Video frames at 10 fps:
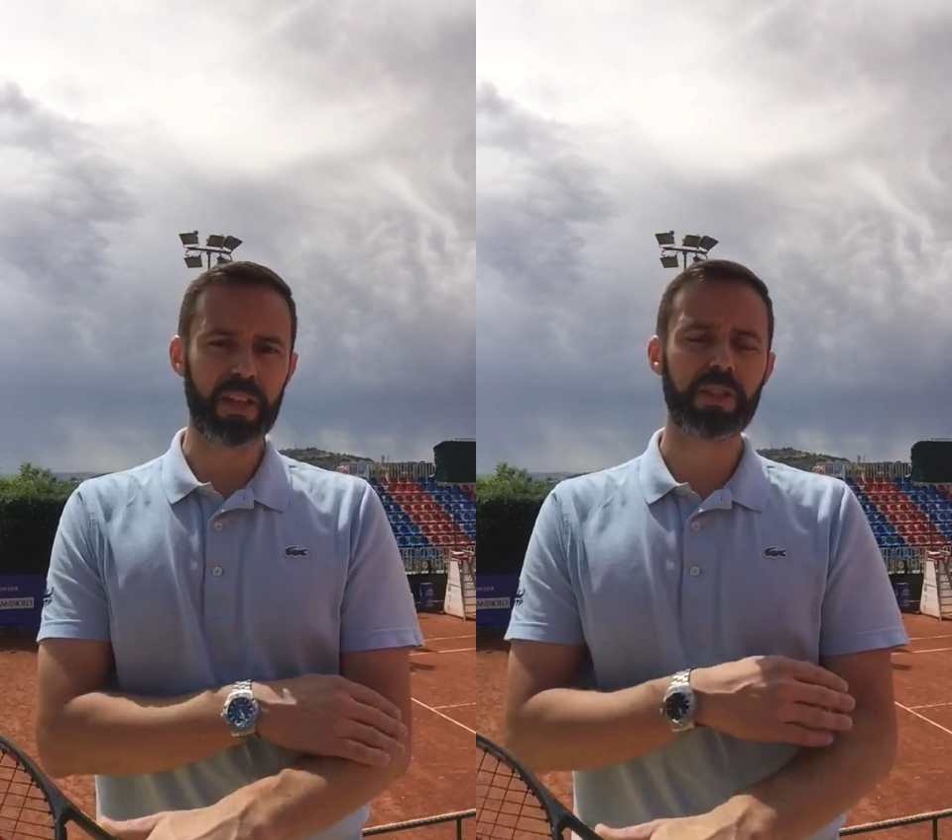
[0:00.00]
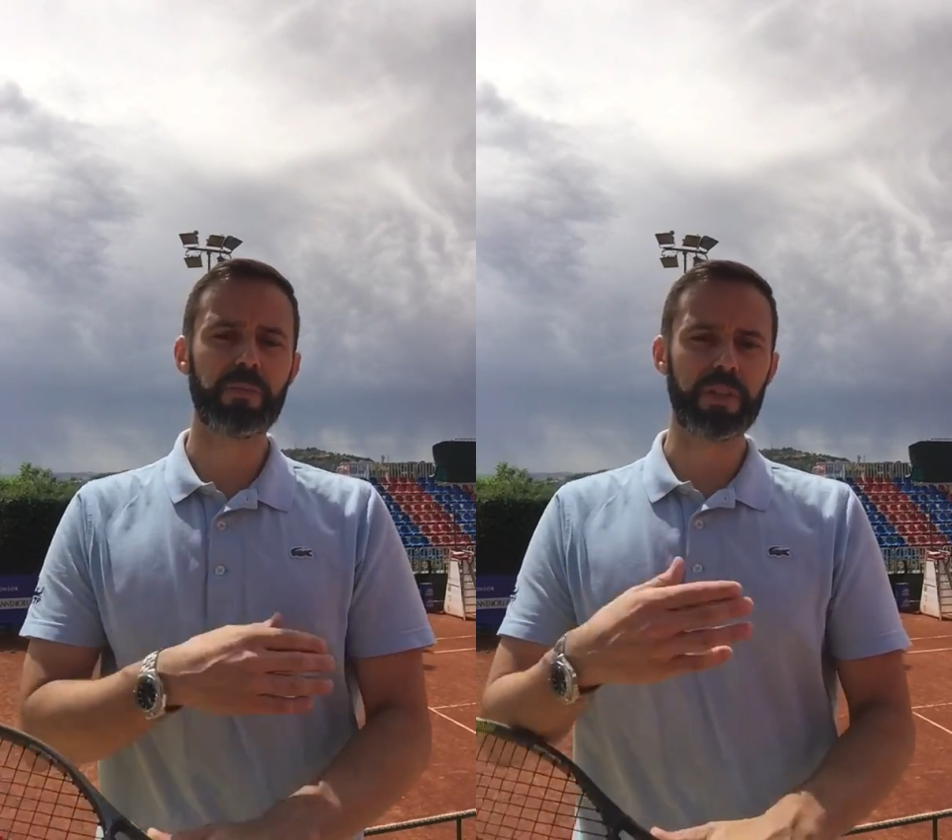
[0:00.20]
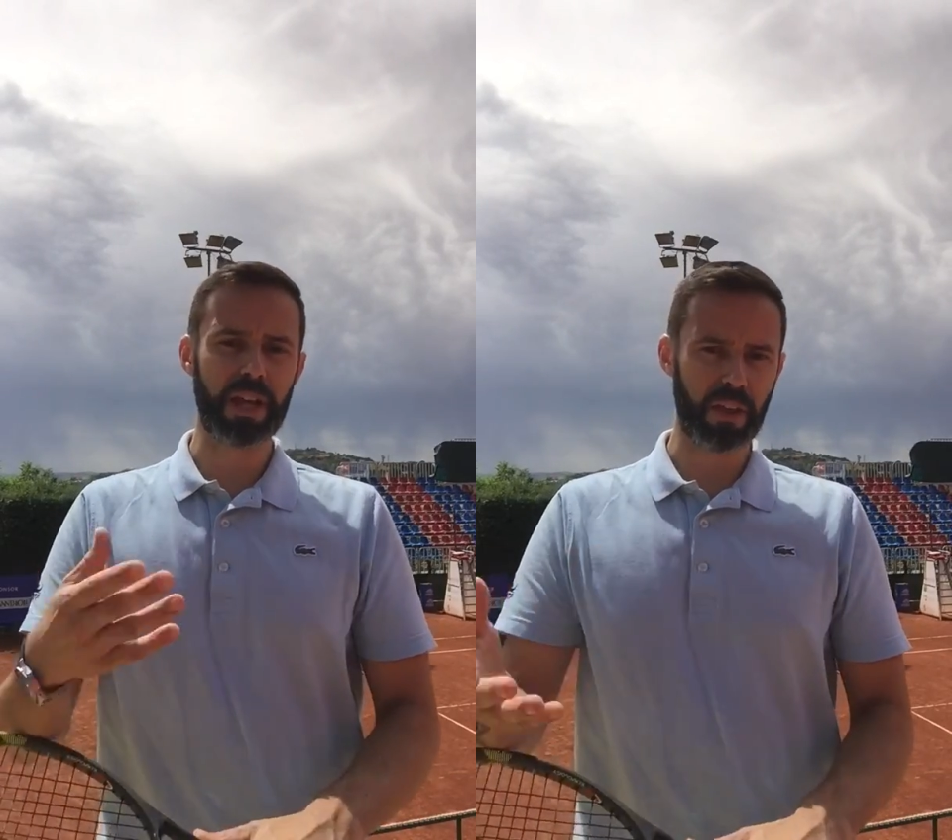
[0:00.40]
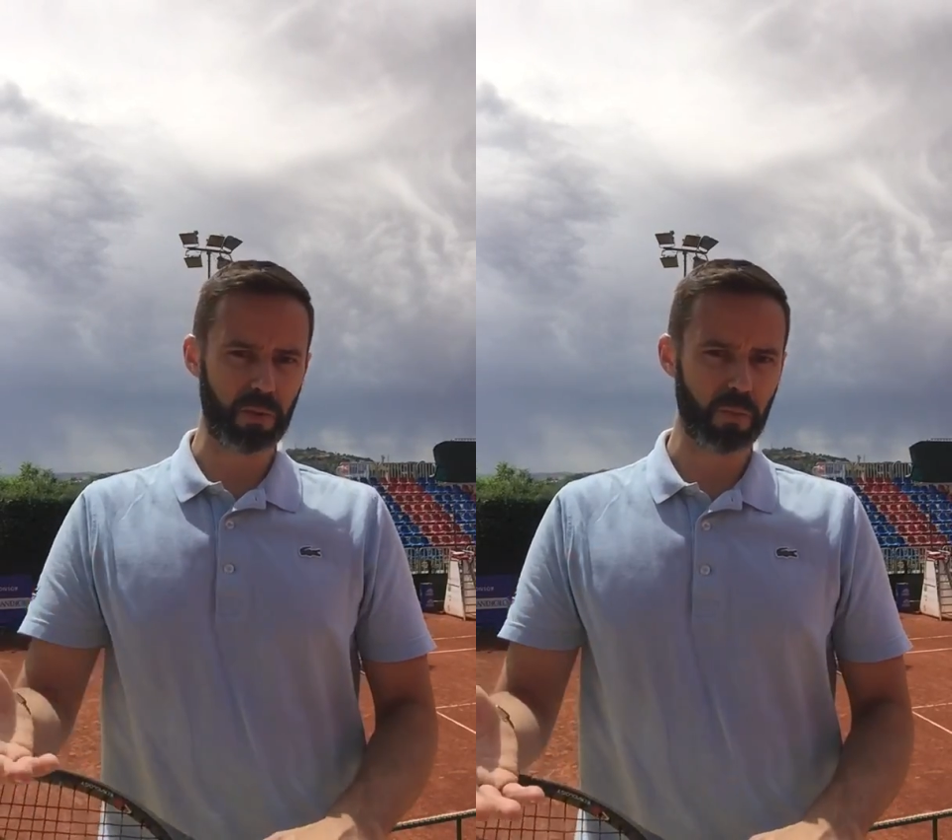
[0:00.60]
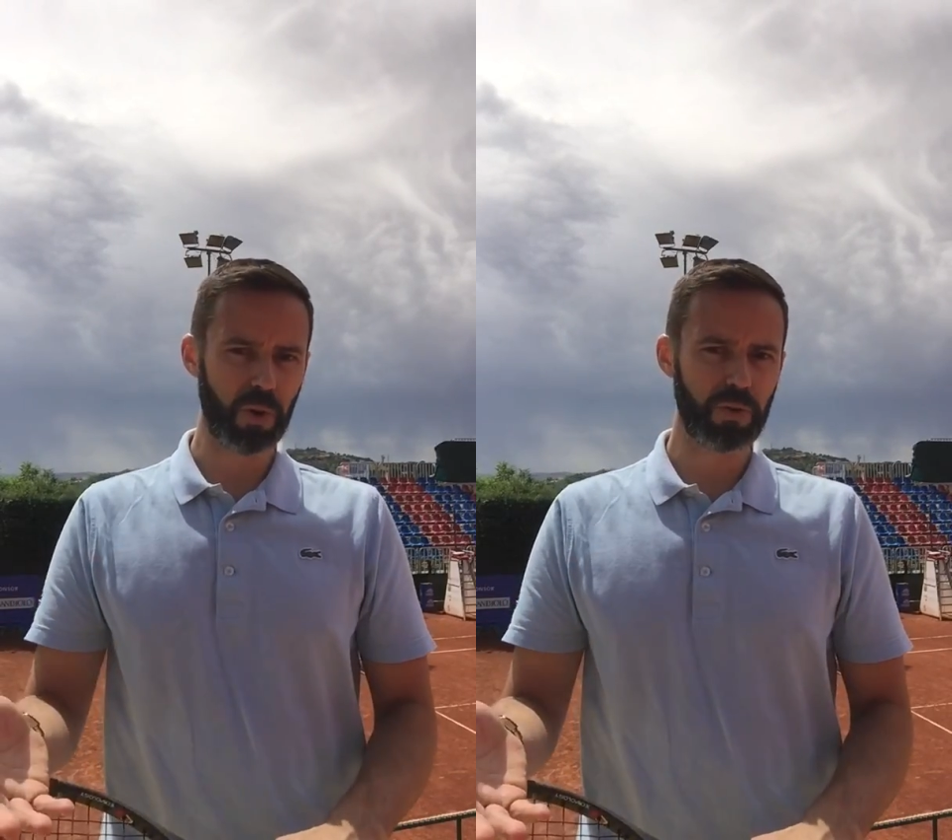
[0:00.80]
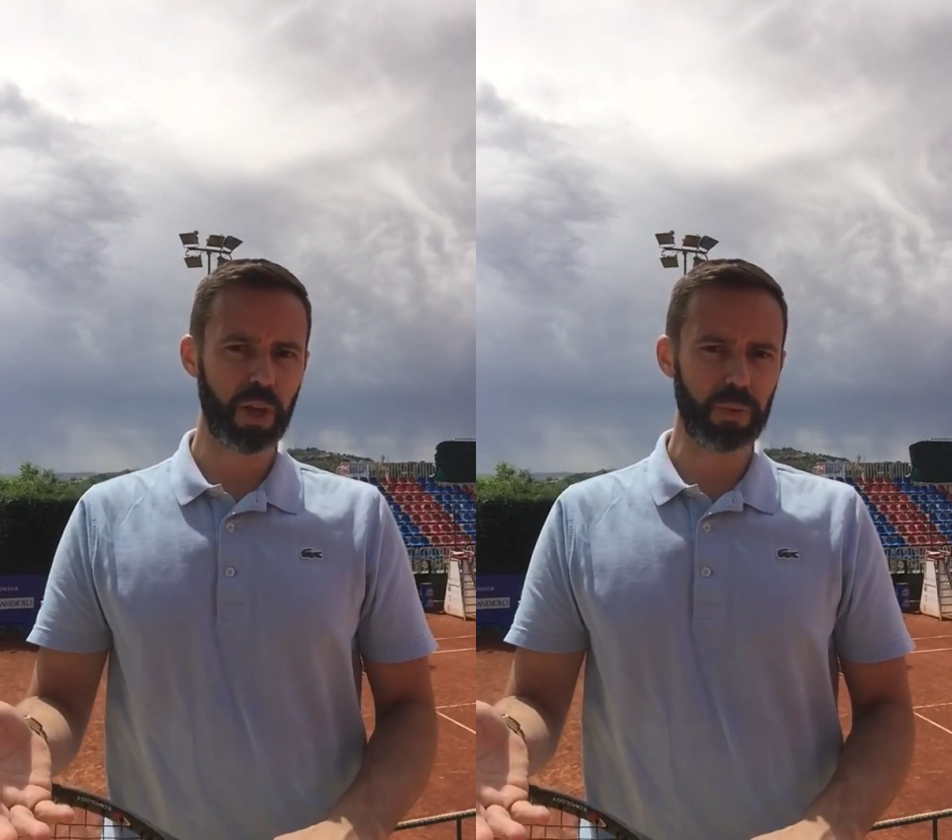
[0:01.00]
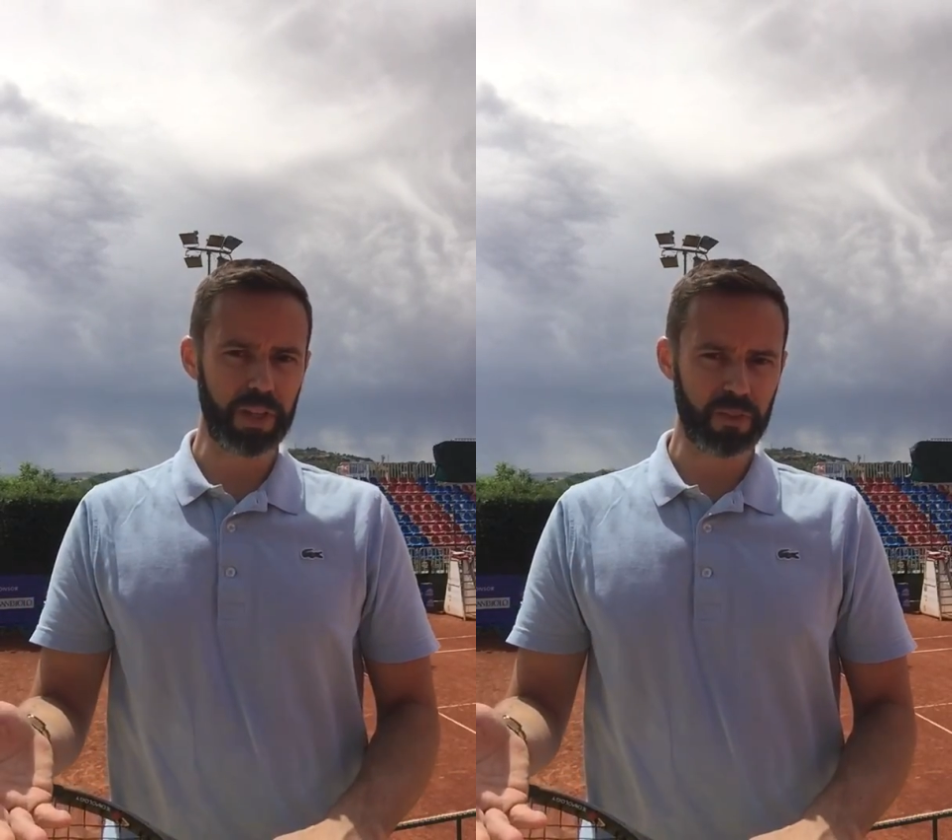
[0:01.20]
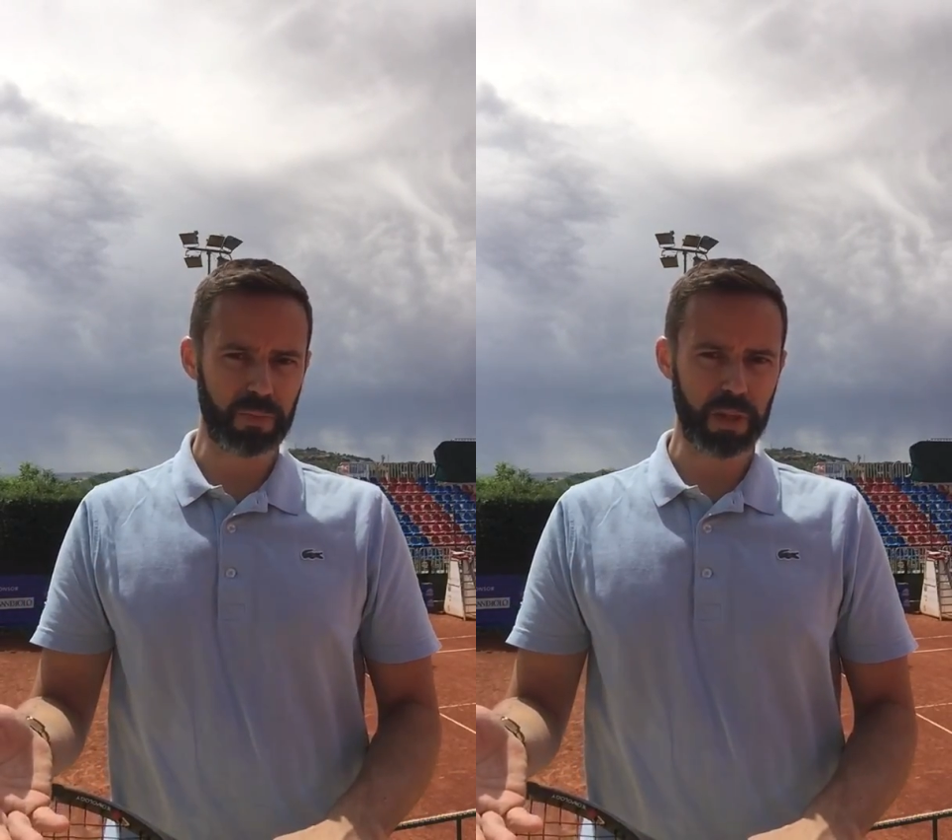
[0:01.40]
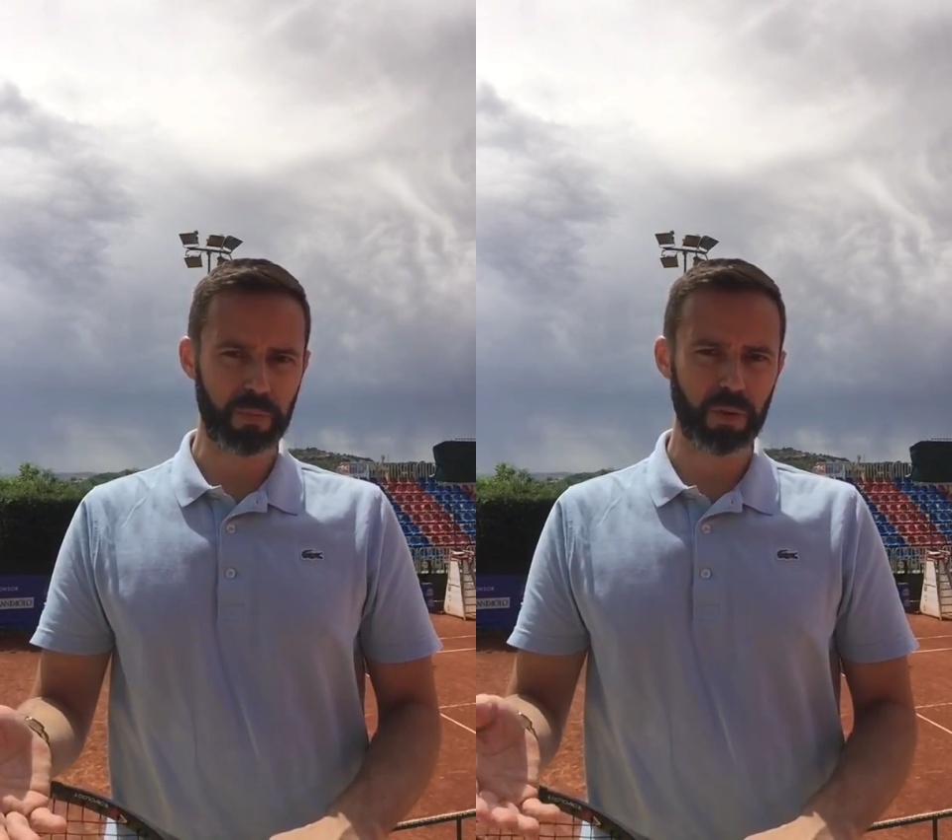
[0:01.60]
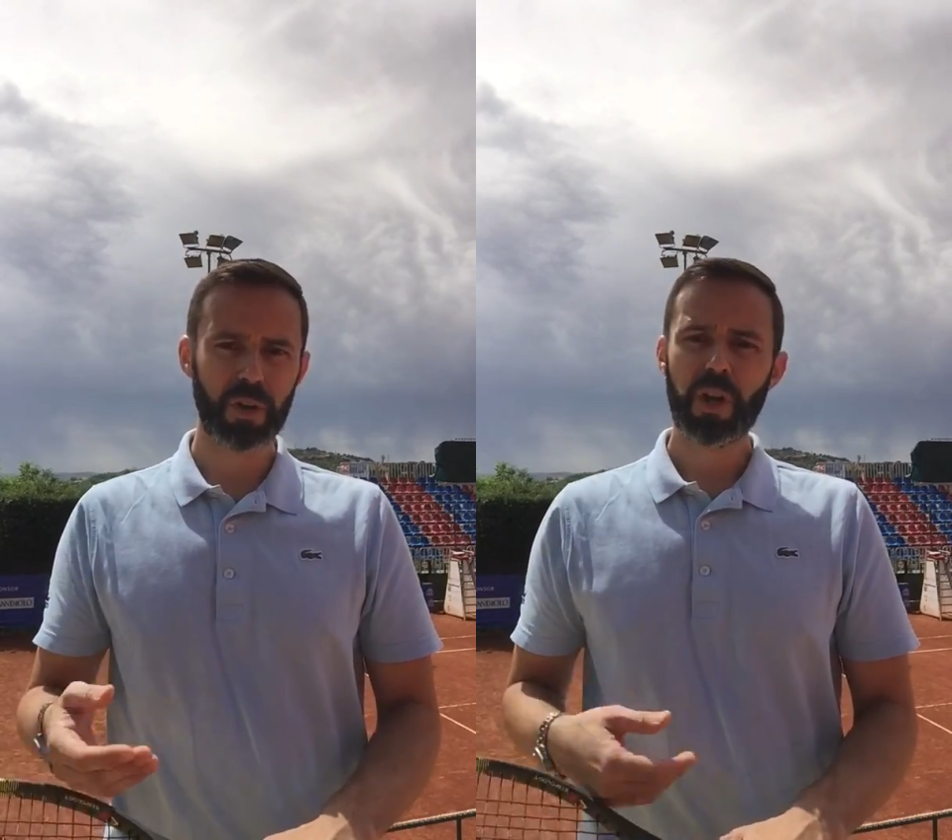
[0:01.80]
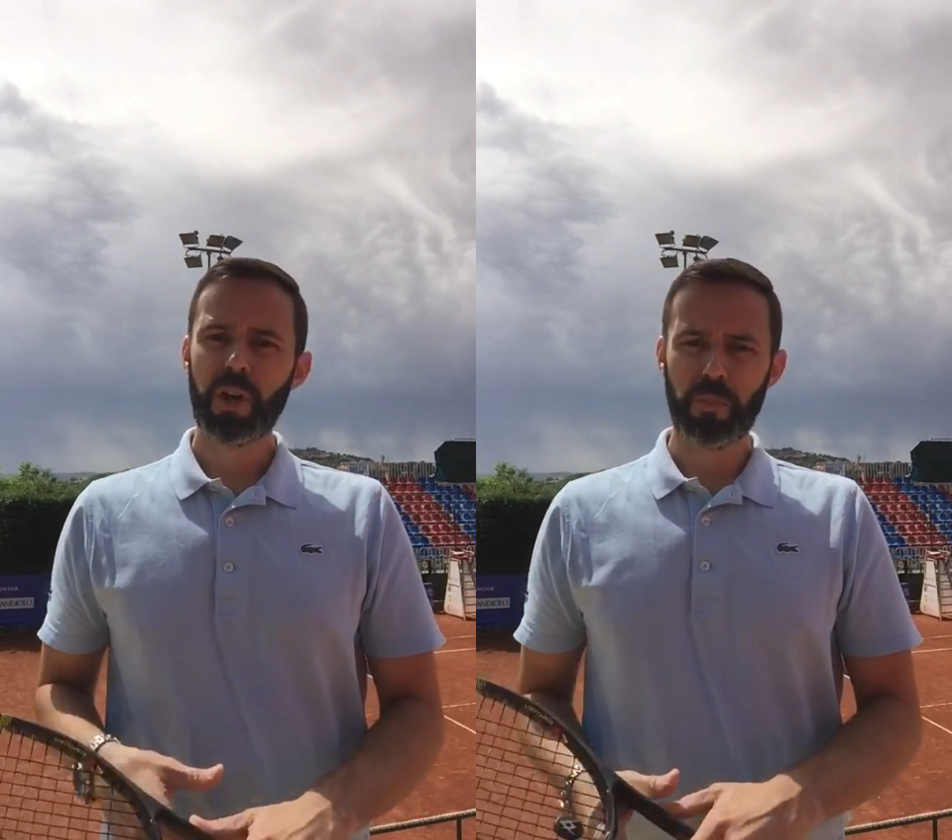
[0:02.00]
That's something down the road that we give people,